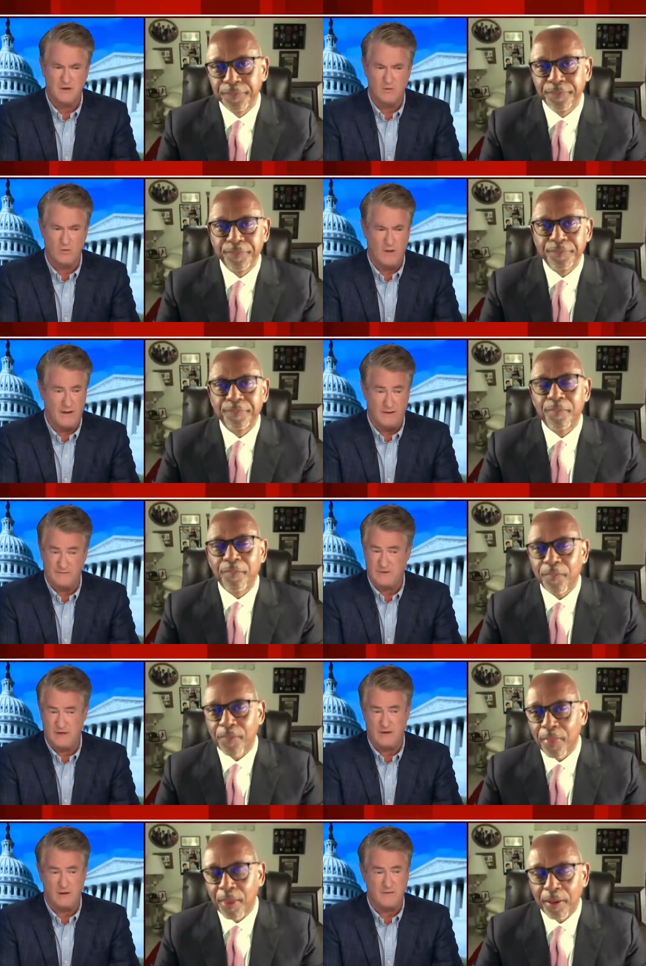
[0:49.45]
Speaker 1: You will, and I've
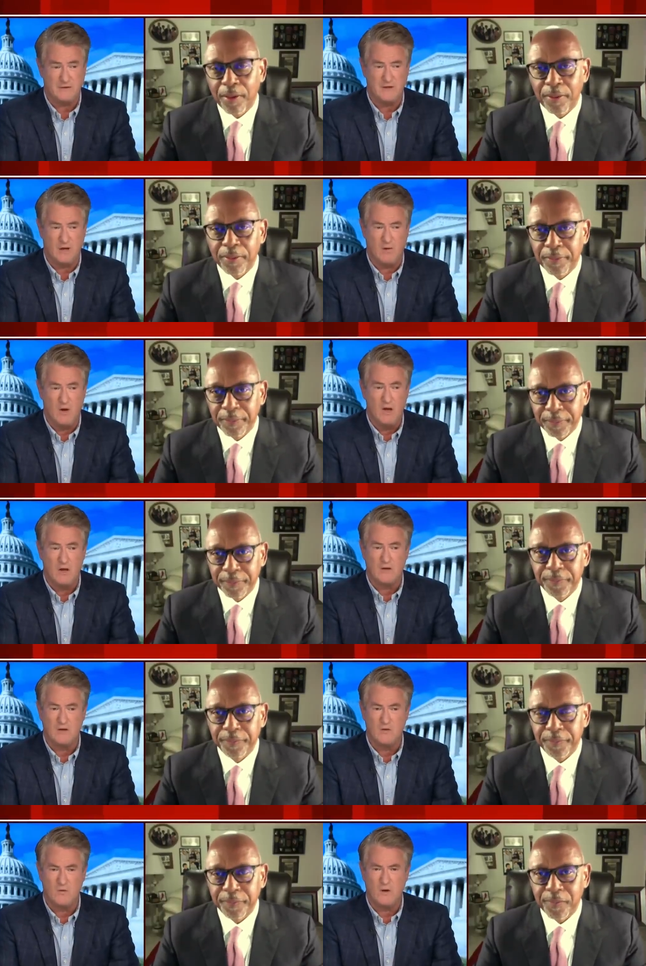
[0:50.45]
said it on the show, yeah.
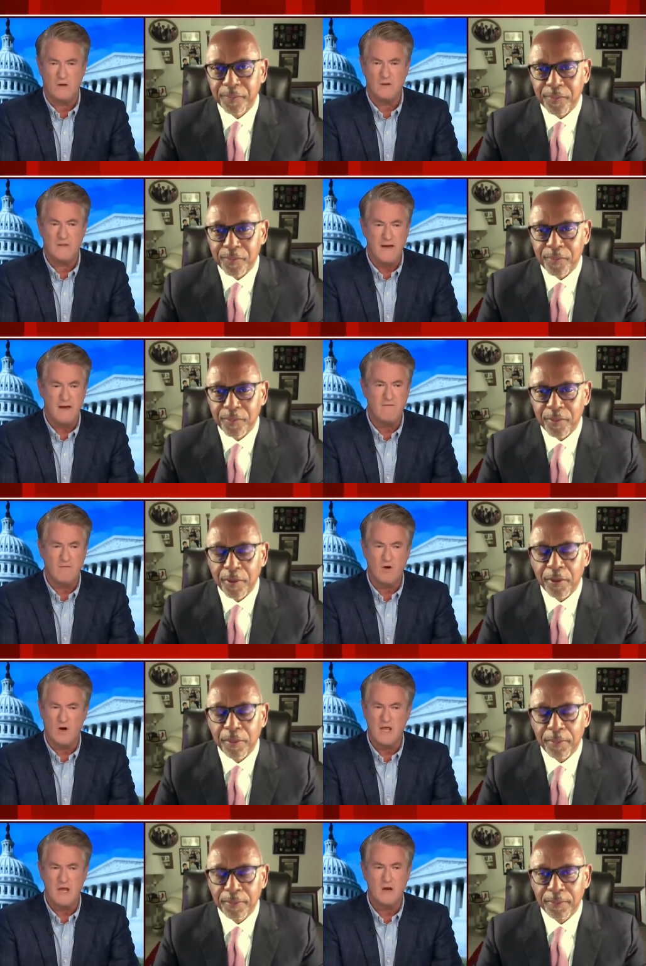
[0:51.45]
you will
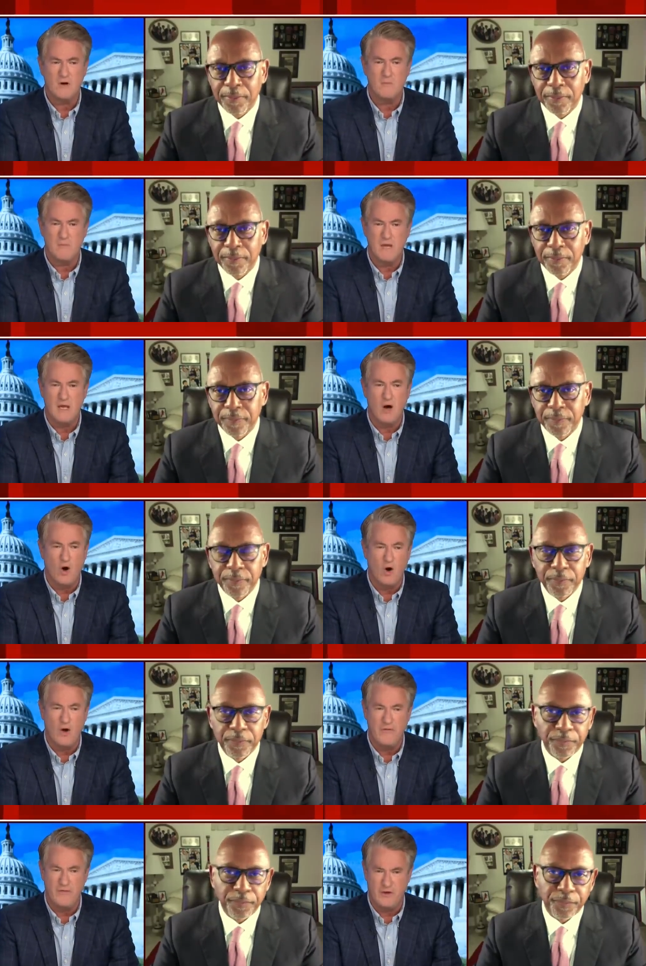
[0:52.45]
never hear me
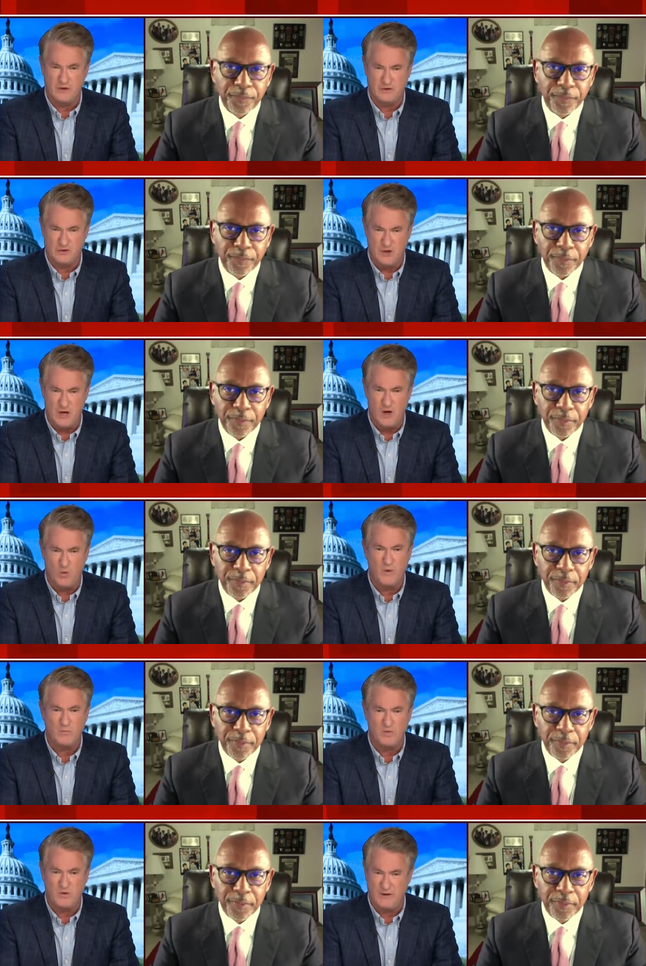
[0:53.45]
on this show
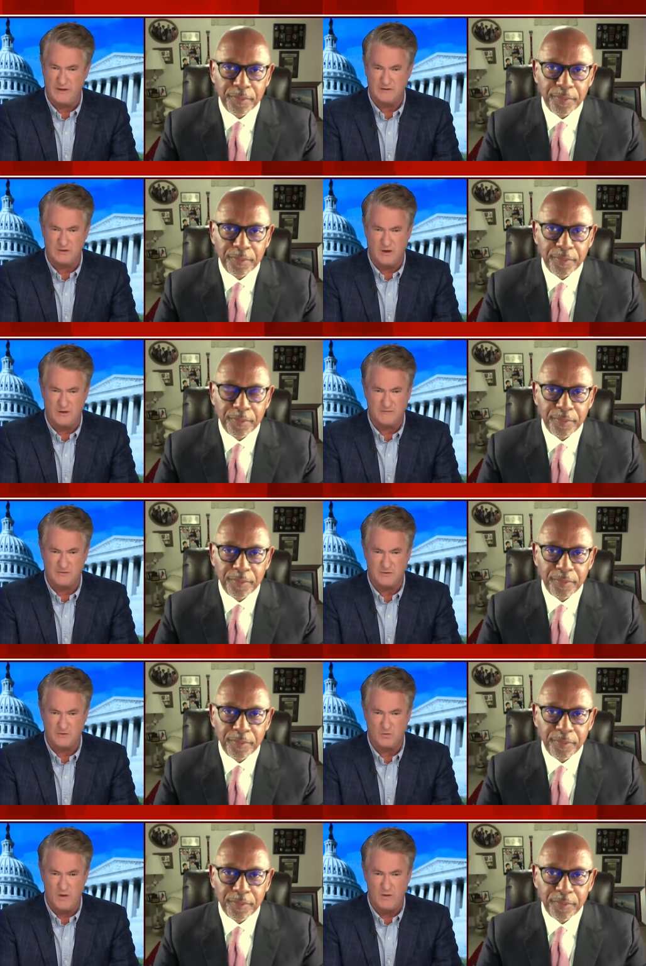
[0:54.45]
when police
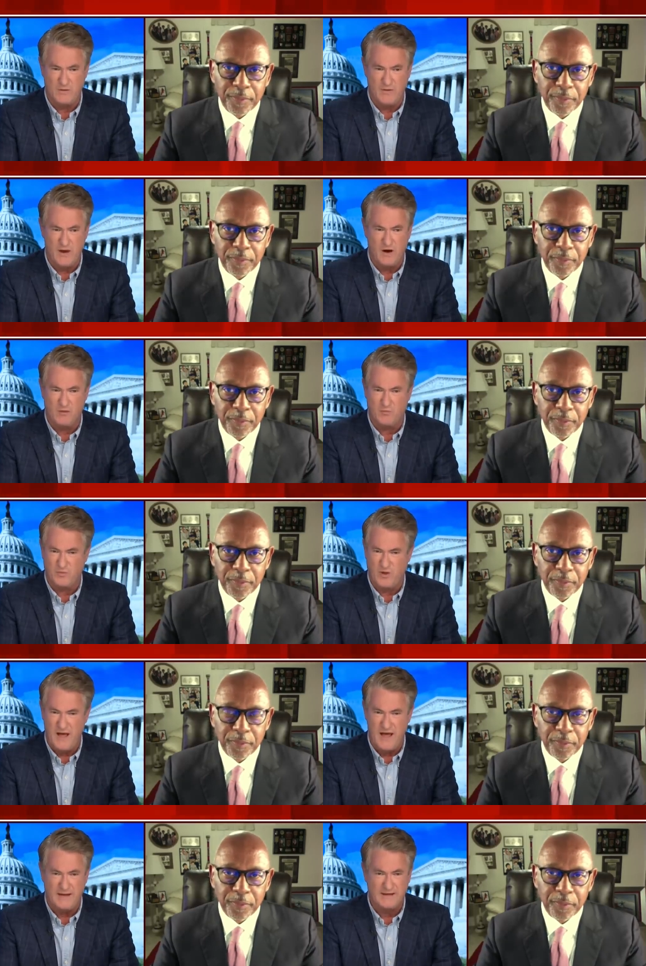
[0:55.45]
officers, whether they are
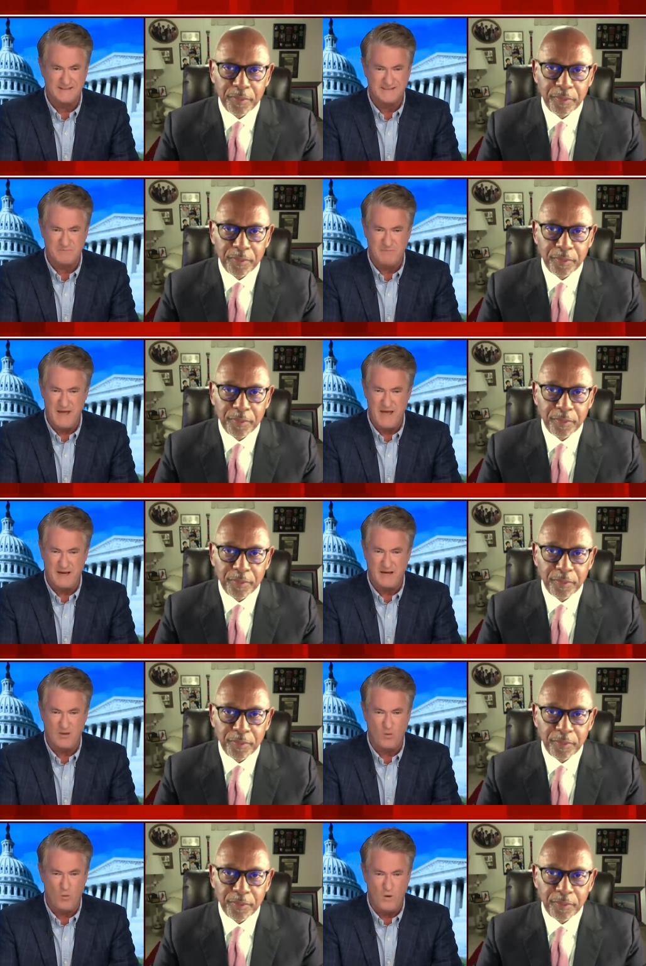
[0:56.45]
black,
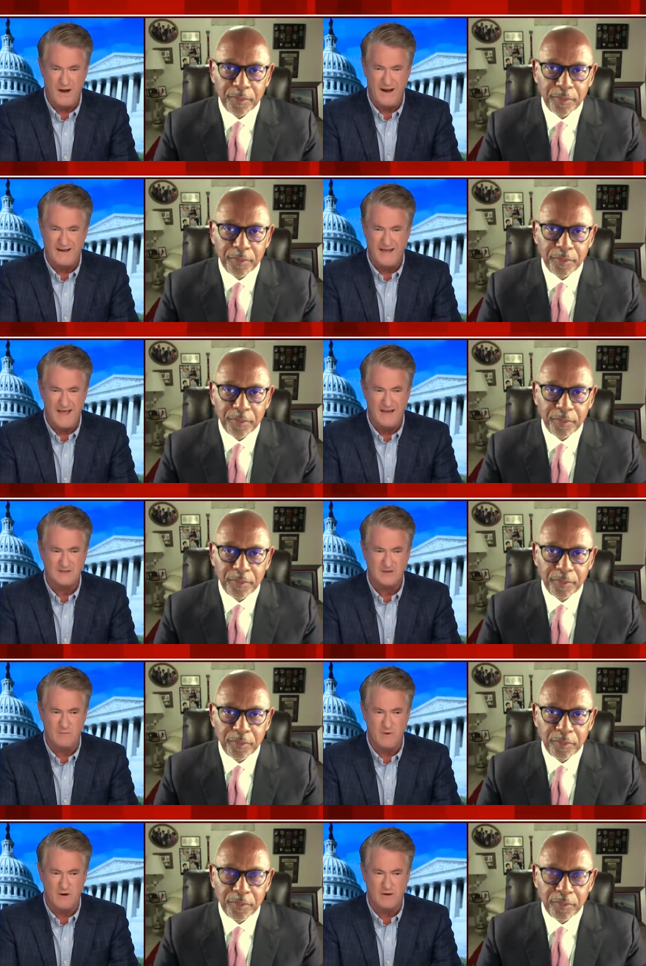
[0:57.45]
Hispanic, white, Asian
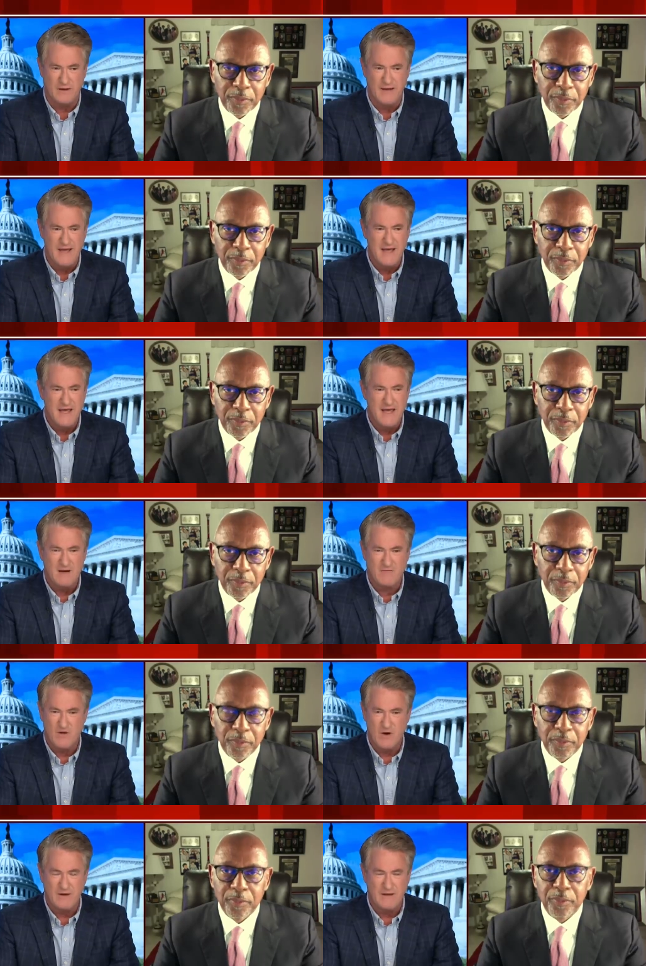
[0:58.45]
American, if
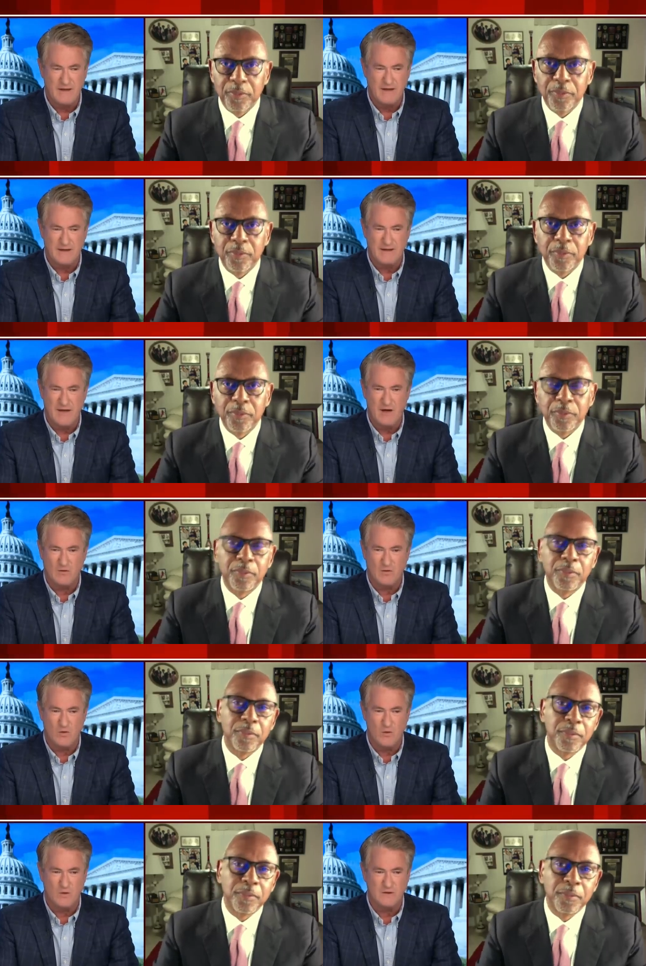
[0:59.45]
they're kicking down
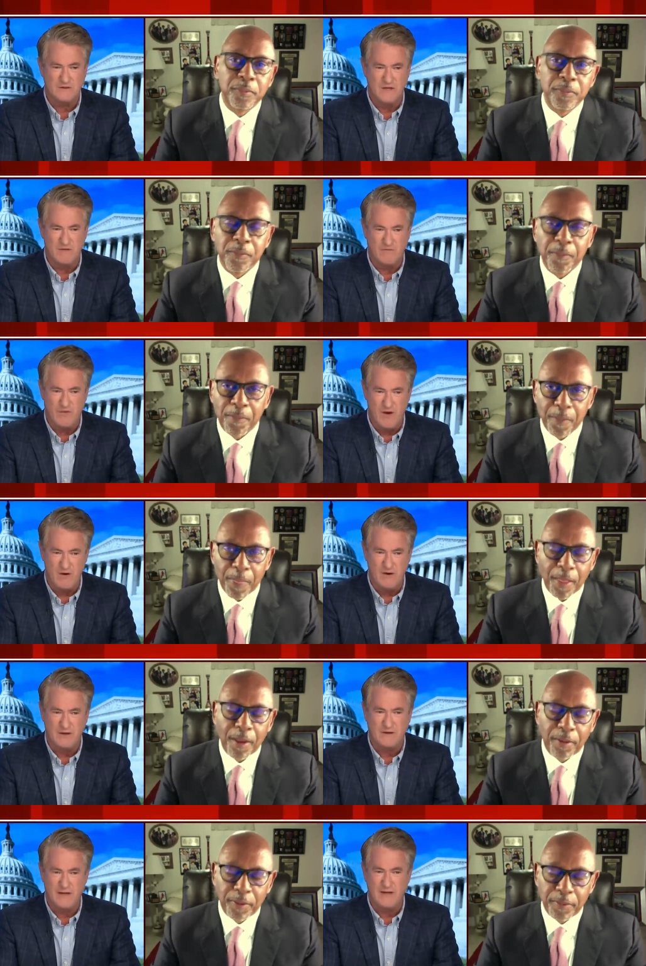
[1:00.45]
doors, if they're in
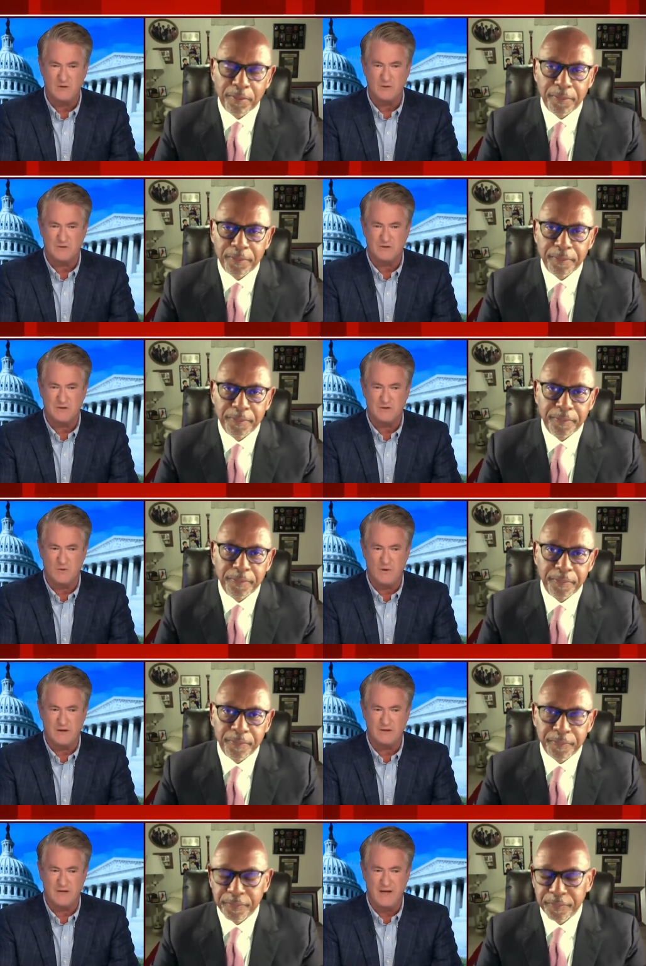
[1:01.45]
a dangerous
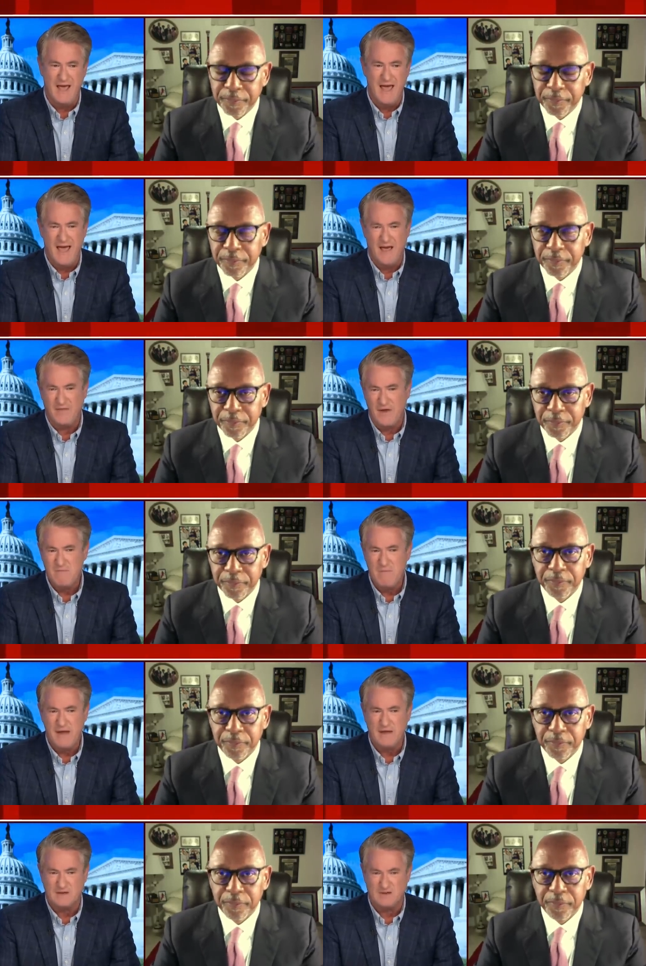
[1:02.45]
situation and they
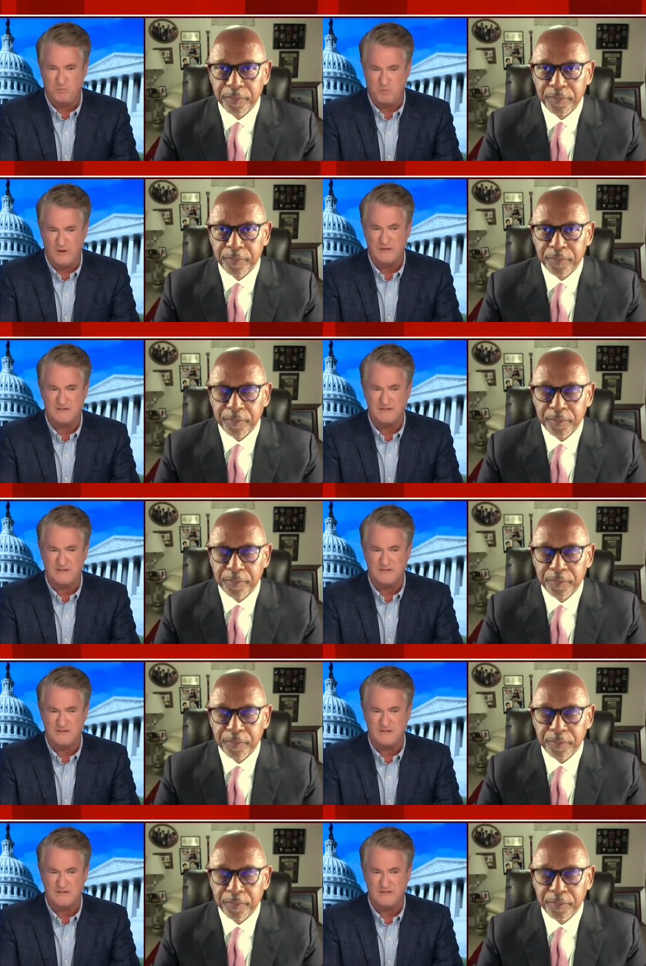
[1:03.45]
make a split